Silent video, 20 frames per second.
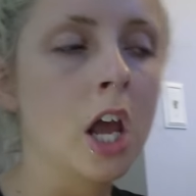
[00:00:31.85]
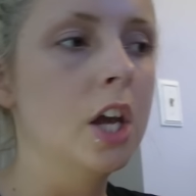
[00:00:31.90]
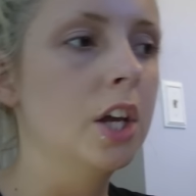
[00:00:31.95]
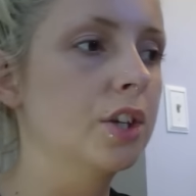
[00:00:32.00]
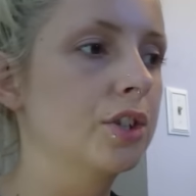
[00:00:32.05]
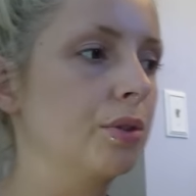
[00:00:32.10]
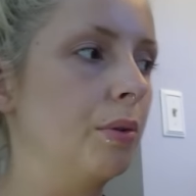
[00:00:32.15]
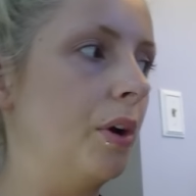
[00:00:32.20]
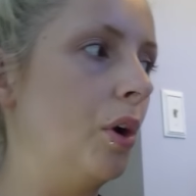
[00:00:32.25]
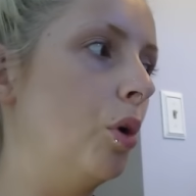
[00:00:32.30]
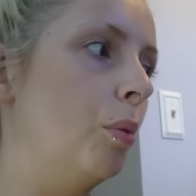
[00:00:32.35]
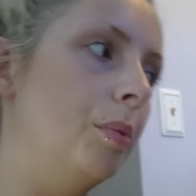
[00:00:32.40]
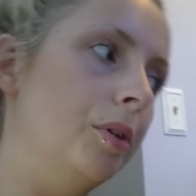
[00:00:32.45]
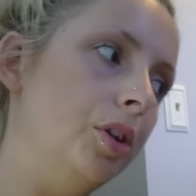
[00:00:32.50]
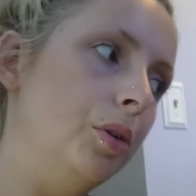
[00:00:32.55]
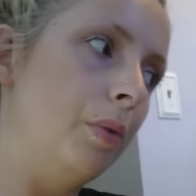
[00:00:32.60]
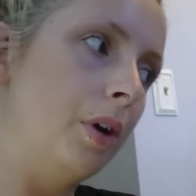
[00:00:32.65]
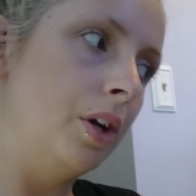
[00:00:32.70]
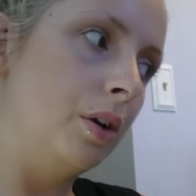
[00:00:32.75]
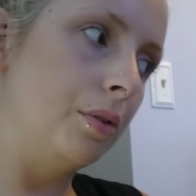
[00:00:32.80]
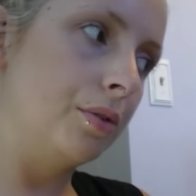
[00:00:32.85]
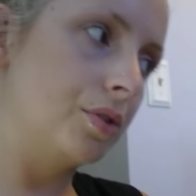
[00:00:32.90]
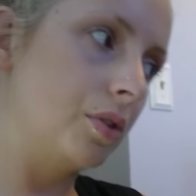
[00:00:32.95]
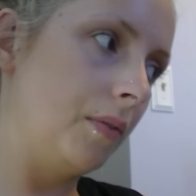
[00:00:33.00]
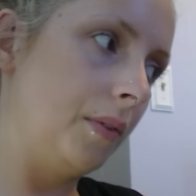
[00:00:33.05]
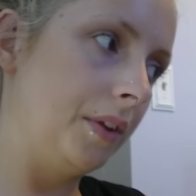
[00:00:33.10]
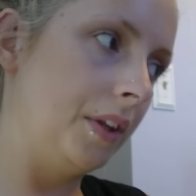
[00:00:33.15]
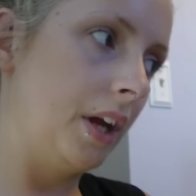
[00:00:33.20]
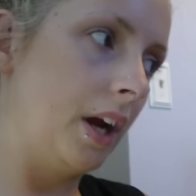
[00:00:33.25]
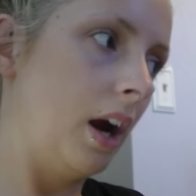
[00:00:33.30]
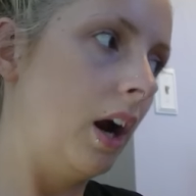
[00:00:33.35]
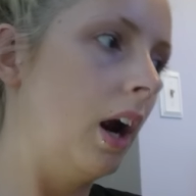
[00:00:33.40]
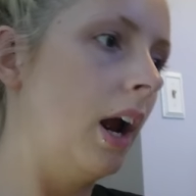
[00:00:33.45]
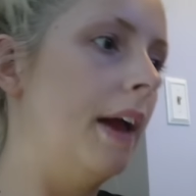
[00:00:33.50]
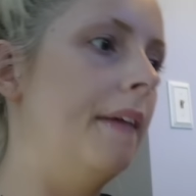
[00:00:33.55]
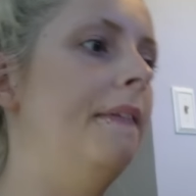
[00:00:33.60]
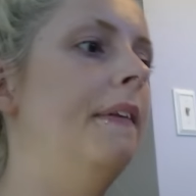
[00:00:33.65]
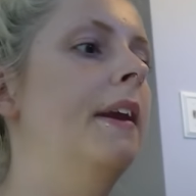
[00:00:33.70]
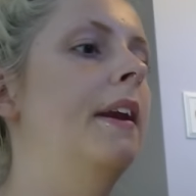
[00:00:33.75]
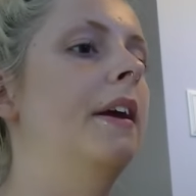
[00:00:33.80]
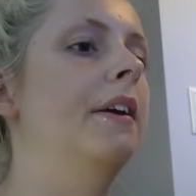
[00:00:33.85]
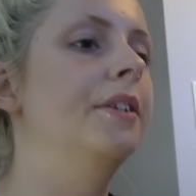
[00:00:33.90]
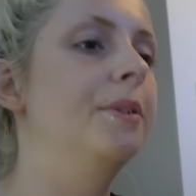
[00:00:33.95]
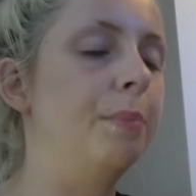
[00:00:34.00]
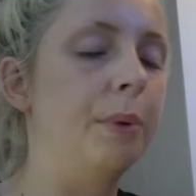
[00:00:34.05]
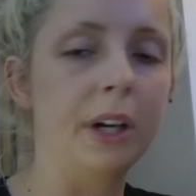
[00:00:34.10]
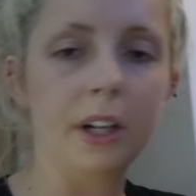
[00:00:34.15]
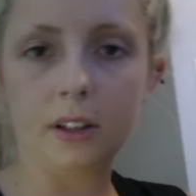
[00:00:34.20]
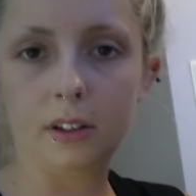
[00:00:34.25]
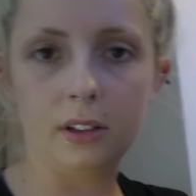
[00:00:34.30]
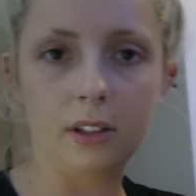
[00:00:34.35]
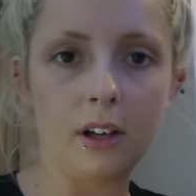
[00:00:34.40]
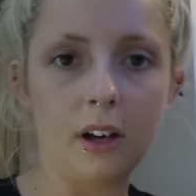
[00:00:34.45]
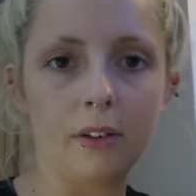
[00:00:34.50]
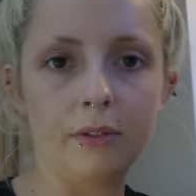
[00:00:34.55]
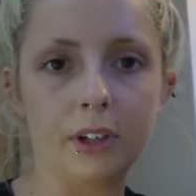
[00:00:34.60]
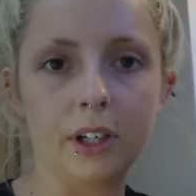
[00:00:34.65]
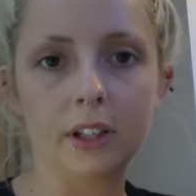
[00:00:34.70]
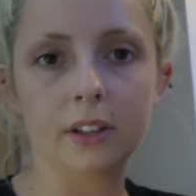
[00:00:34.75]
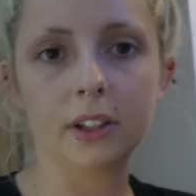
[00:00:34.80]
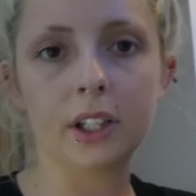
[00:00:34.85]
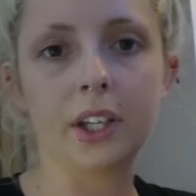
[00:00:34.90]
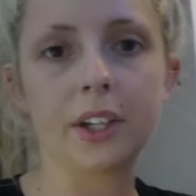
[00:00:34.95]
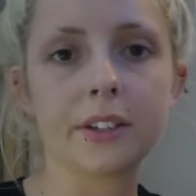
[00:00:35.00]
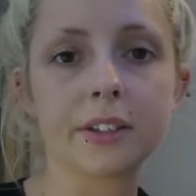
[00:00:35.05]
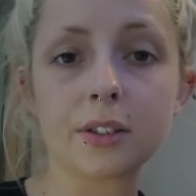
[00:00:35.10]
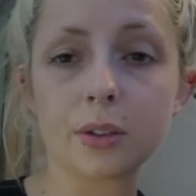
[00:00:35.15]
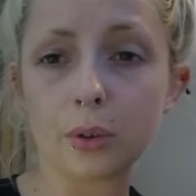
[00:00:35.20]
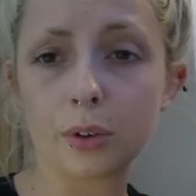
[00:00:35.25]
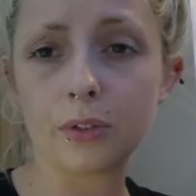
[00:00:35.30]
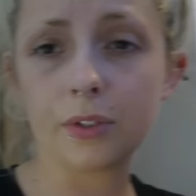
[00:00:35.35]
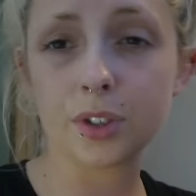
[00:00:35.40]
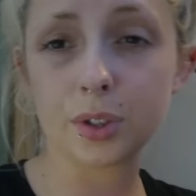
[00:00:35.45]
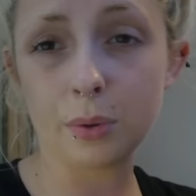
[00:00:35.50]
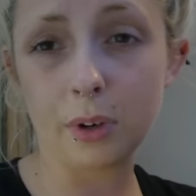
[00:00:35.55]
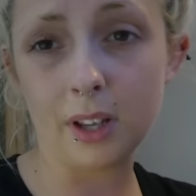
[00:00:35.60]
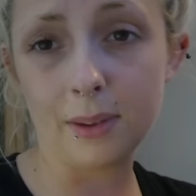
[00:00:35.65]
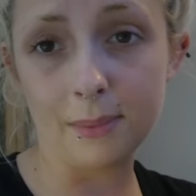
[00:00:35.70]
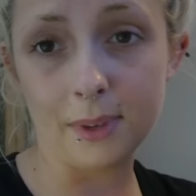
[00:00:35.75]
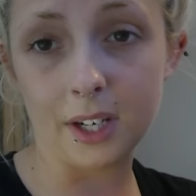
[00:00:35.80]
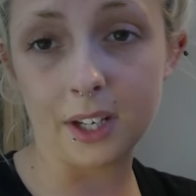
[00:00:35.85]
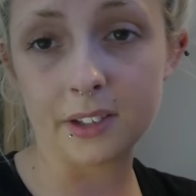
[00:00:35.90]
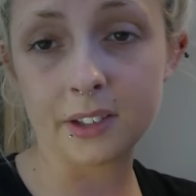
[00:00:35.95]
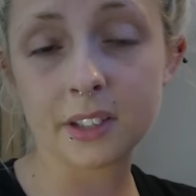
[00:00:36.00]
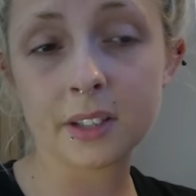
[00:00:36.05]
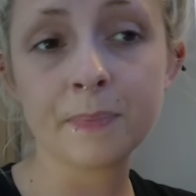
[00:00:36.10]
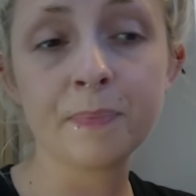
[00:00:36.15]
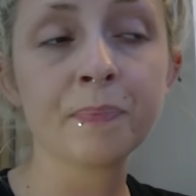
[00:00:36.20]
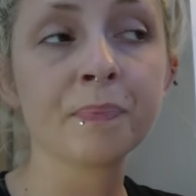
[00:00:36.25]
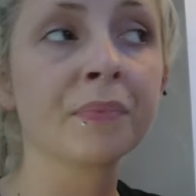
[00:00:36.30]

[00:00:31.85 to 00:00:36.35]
So I opened the windows over there and then I sprayed in the oven, let it soak for 20 minutes.